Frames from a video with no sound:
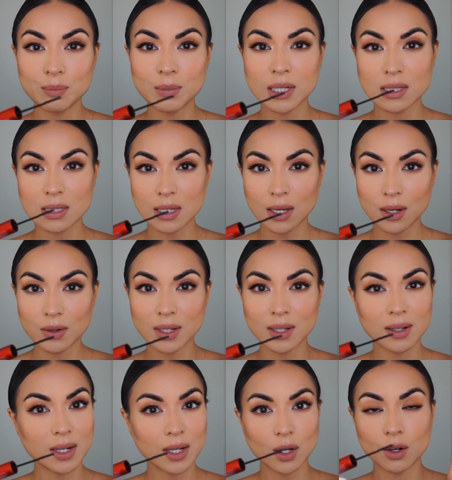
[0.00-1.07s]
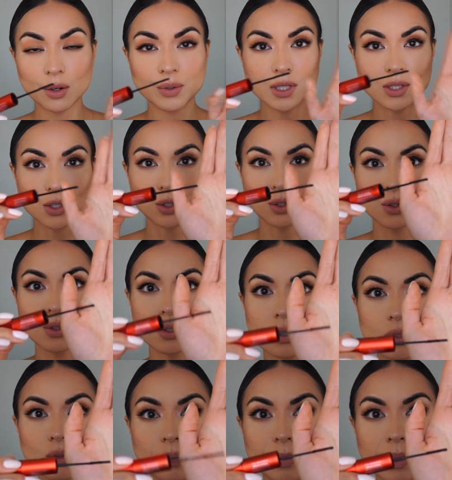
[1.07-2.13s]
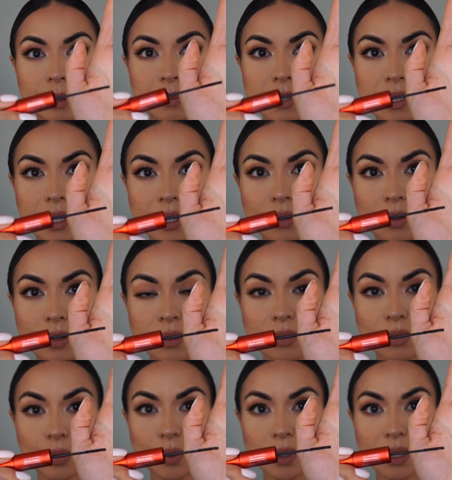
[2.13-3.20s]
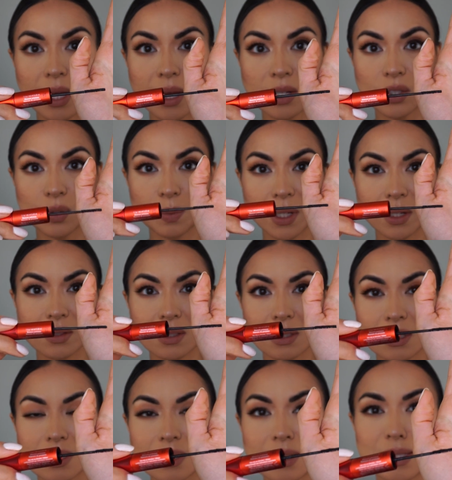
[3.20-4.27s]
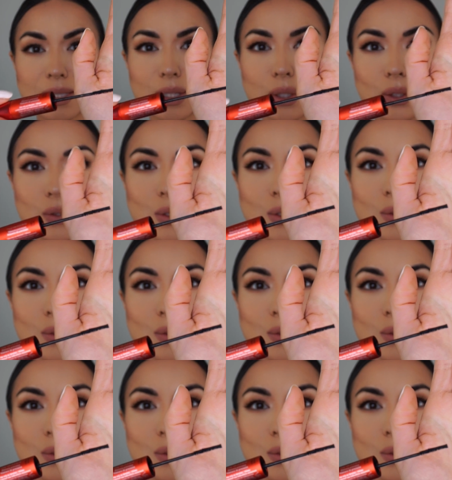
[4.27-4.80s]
mascara that I always use to apply mascara on the lower lash, because it's so